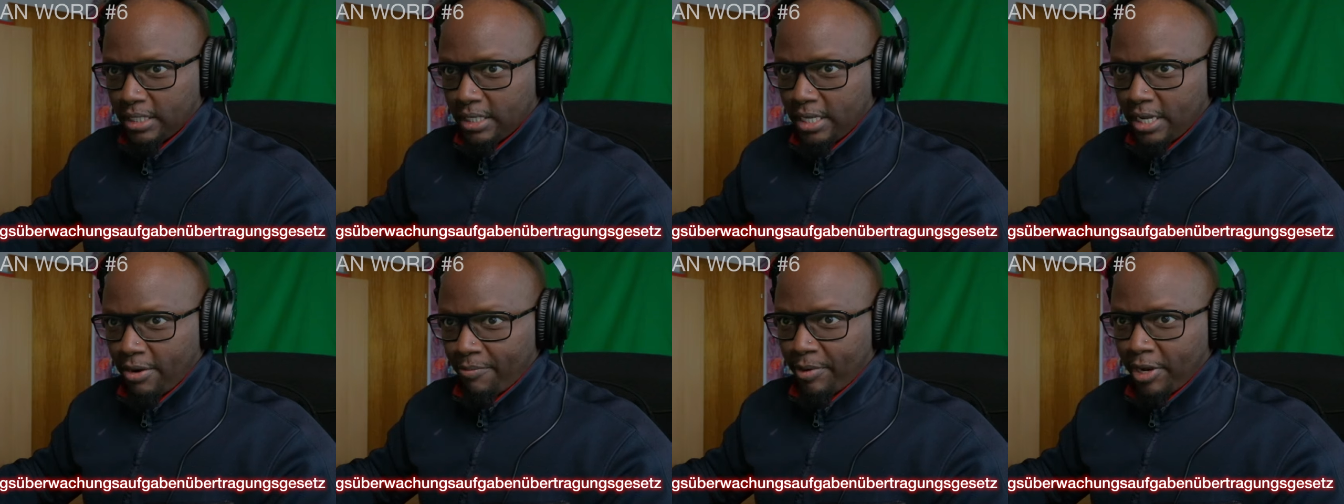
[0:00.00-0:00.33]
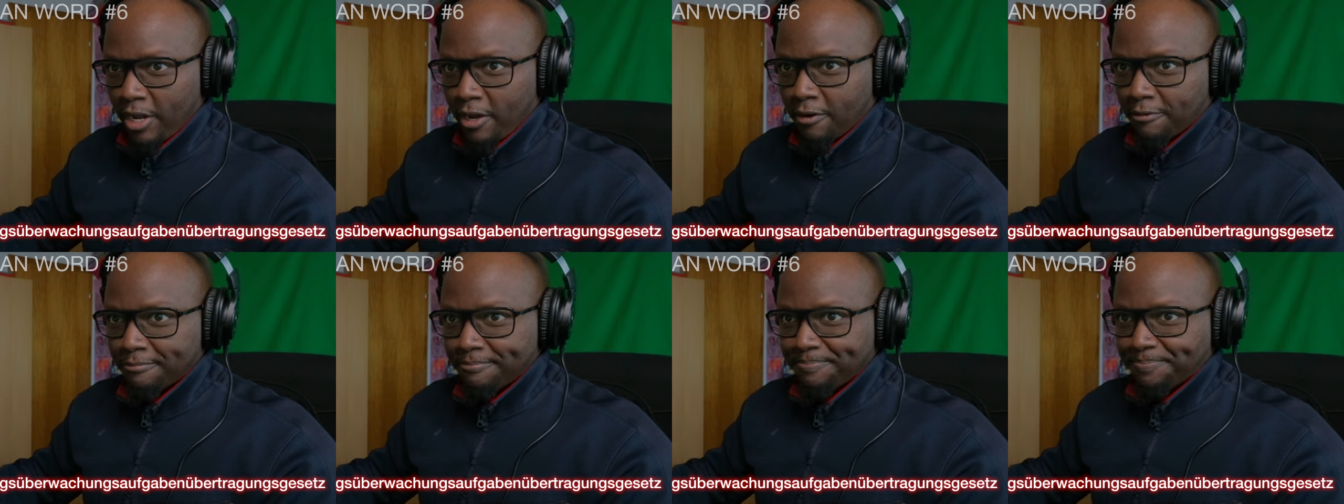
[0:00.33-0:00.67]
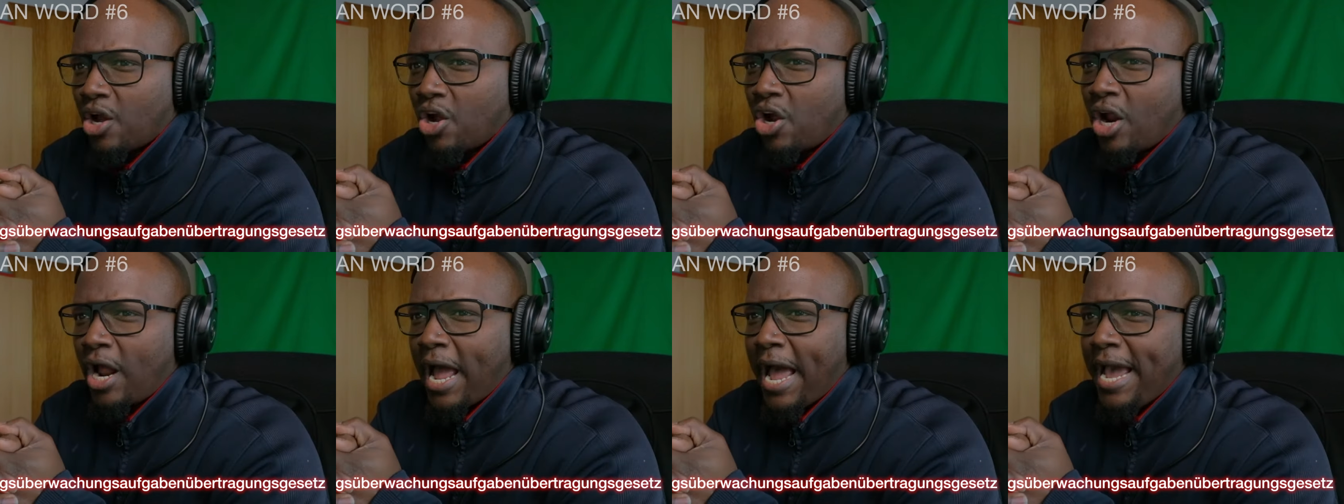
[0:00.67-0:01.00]
Here we go.
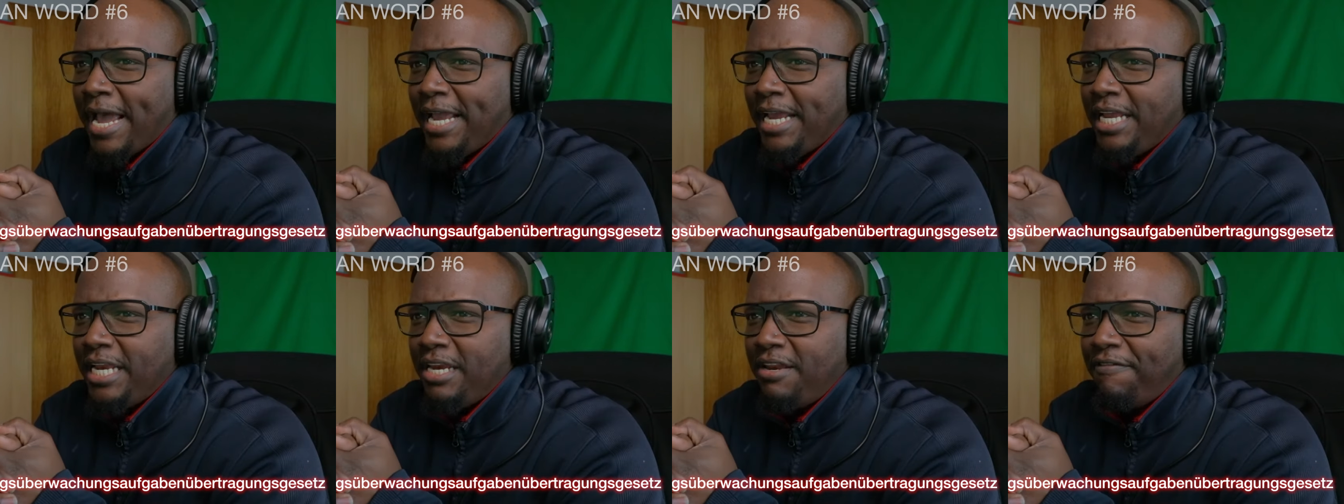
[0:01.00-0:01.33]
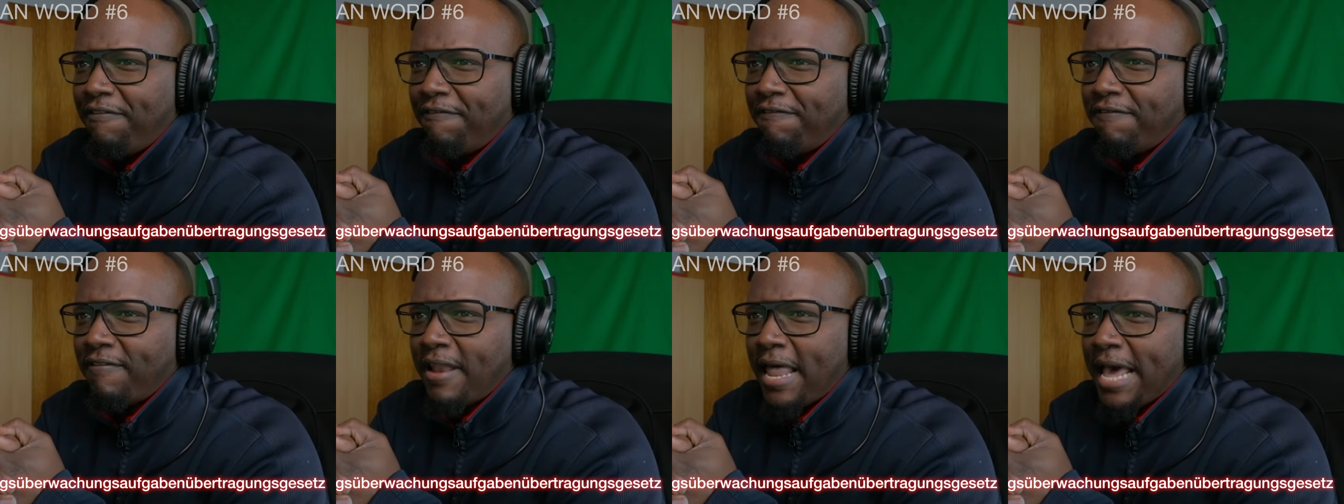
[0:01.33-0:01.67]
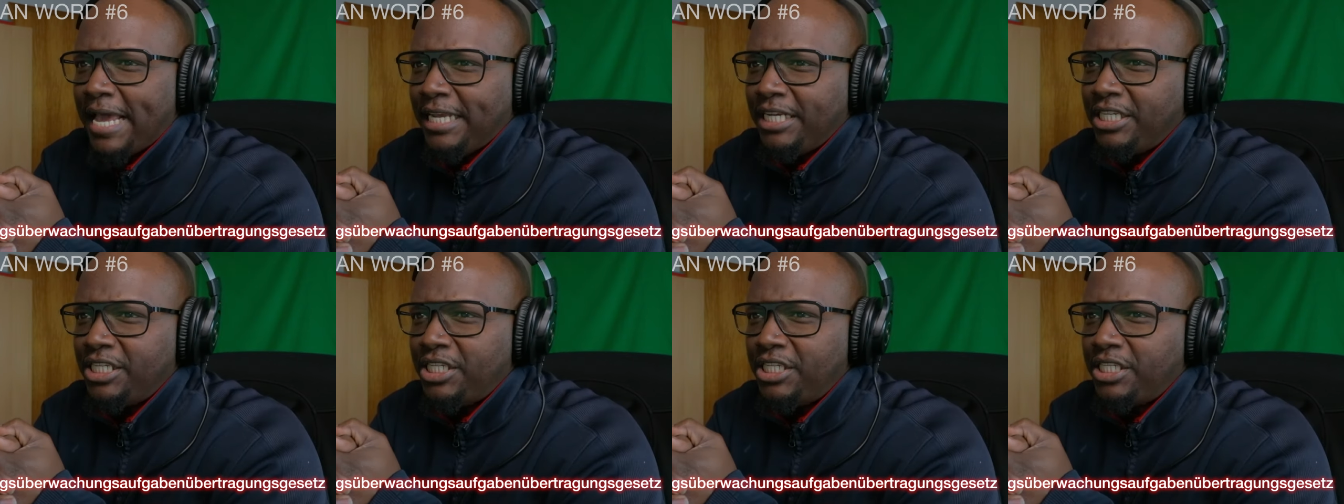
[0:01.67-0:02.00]

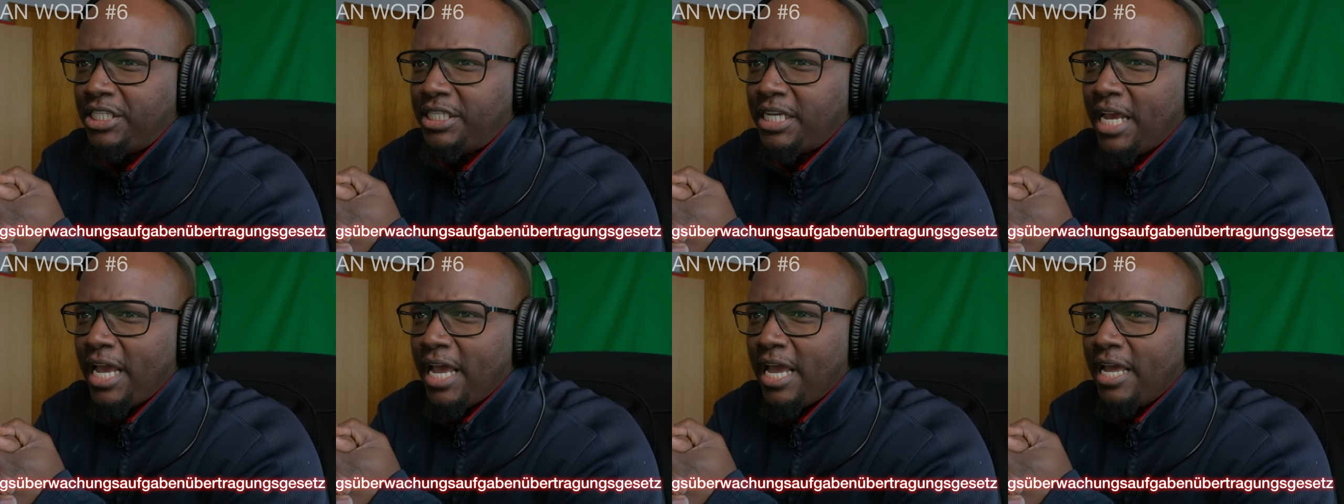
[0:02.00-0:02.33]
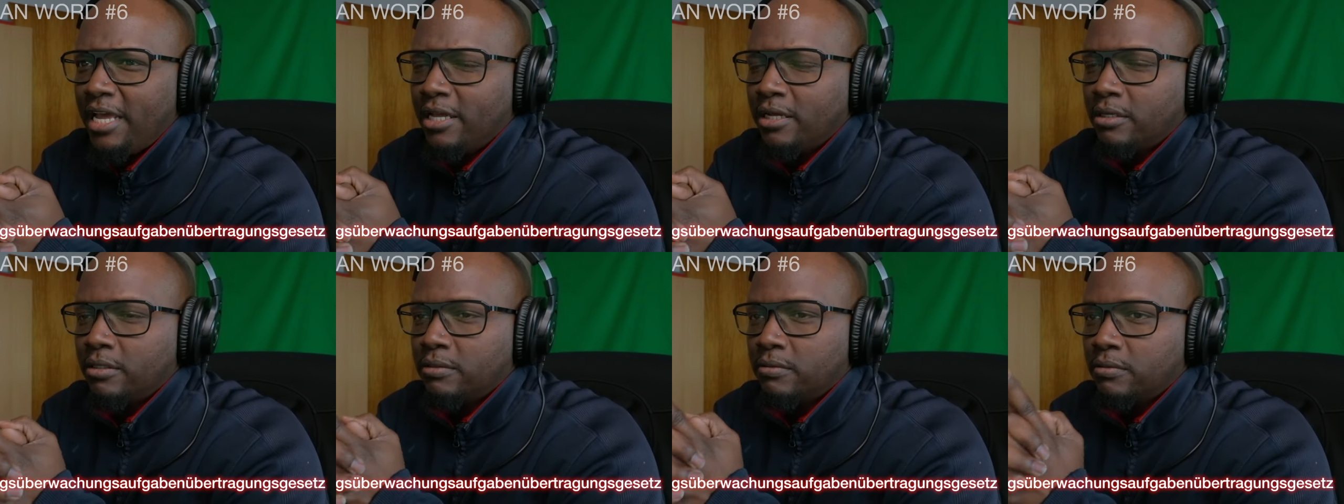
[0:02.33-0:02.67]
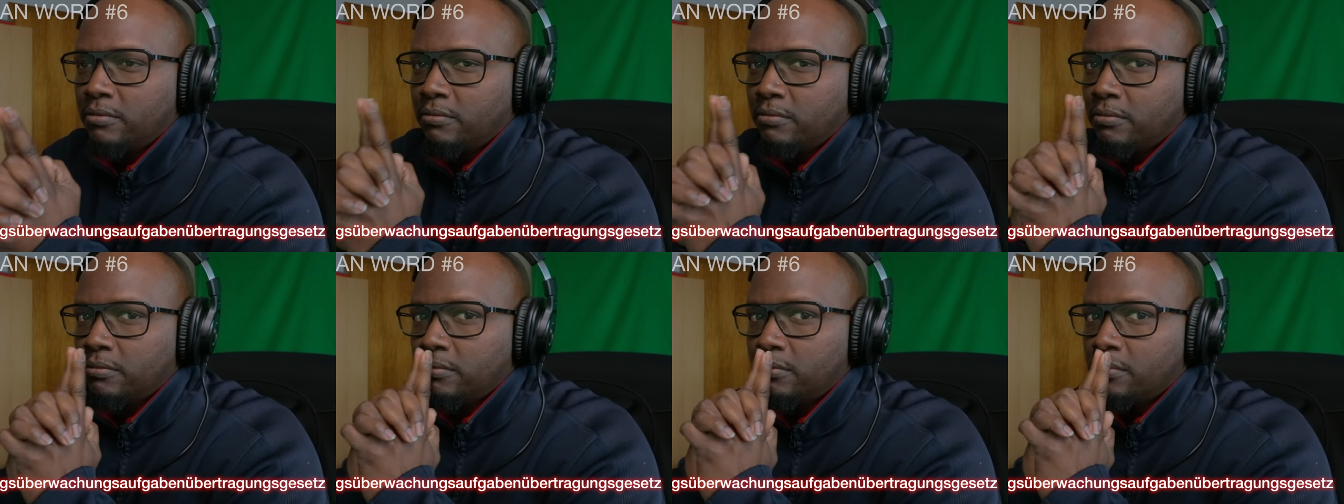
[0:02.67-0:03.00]
Rindfleischet.
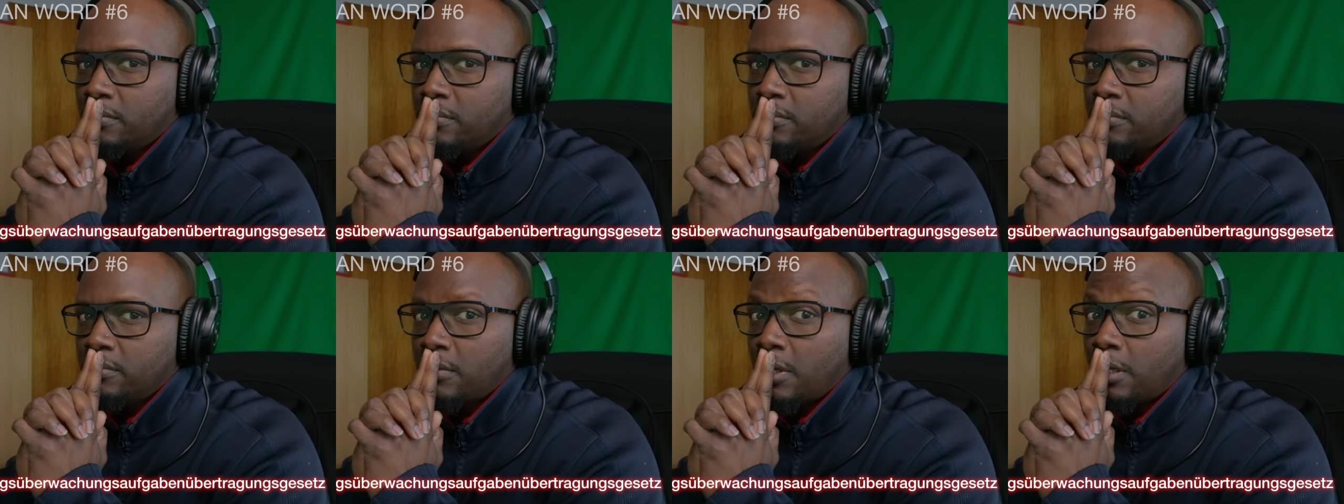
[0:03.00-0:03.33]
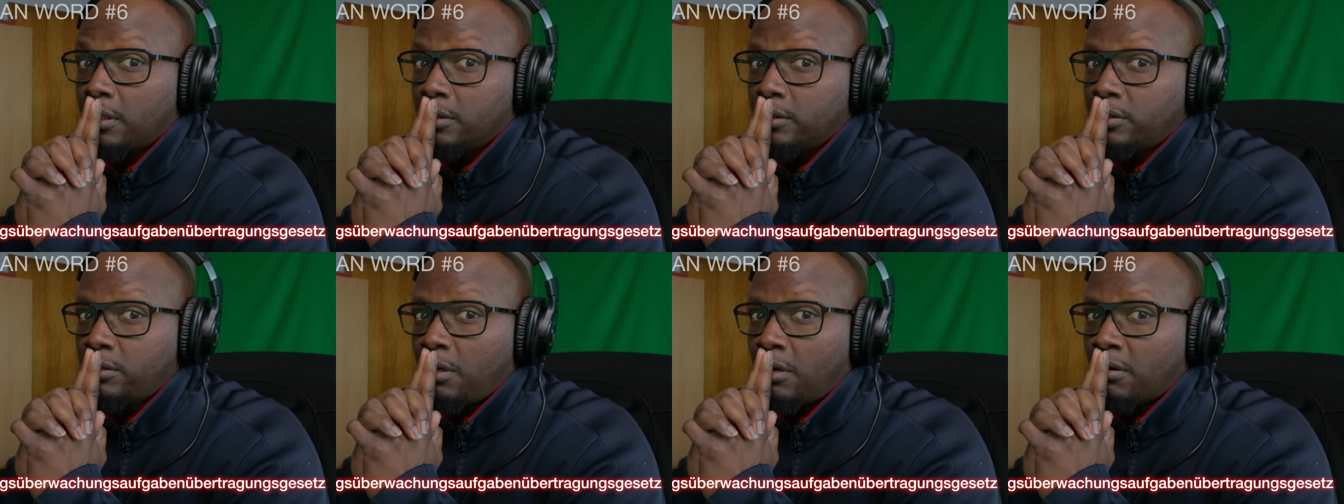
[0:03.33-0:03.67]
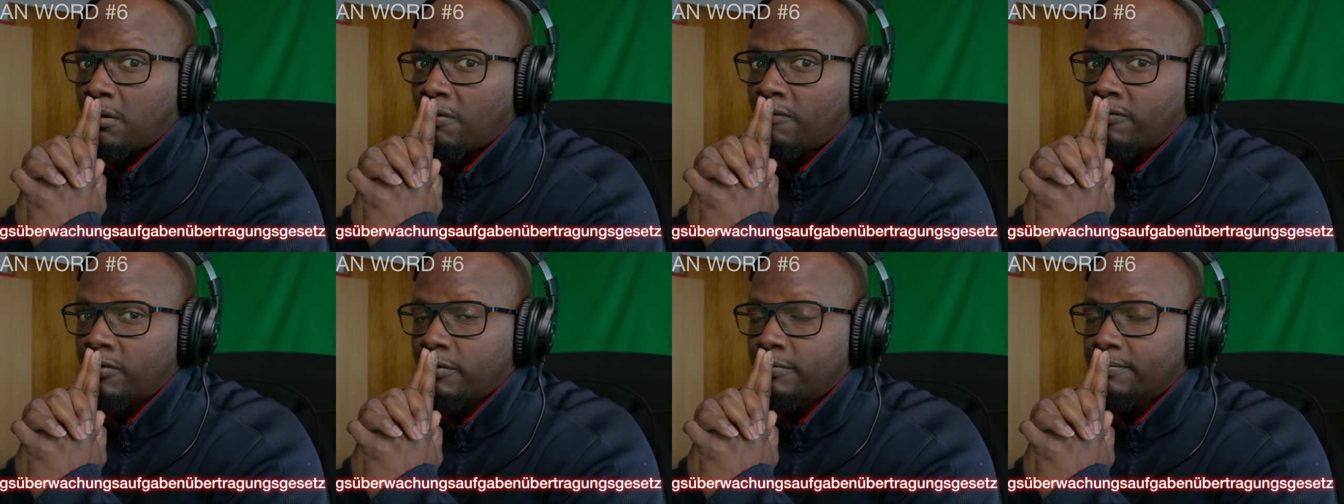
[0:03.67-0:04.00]
Start
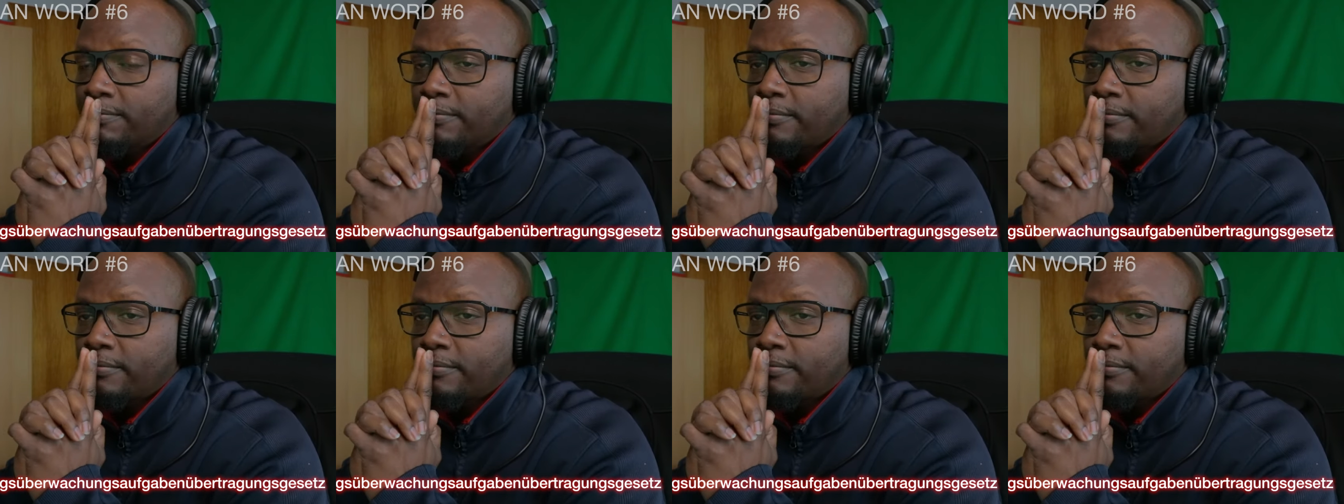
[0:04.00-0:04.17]
over.